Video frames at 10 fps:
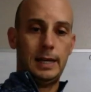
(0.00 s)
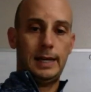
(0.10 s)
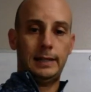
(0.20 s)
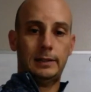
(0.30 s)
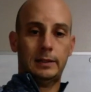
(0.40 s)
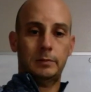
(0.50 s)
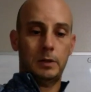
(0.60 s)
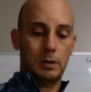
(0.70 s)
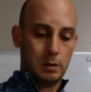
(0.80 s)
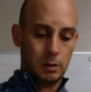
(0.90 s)
handsome
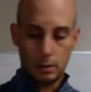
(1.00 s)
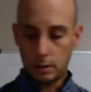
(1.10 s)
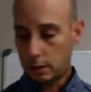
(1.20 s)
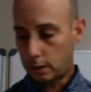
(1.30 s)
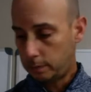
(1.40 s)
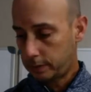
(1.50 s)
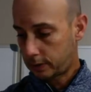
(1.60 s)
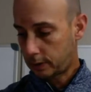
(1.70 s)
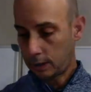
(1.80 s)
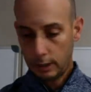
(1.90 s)
clubs.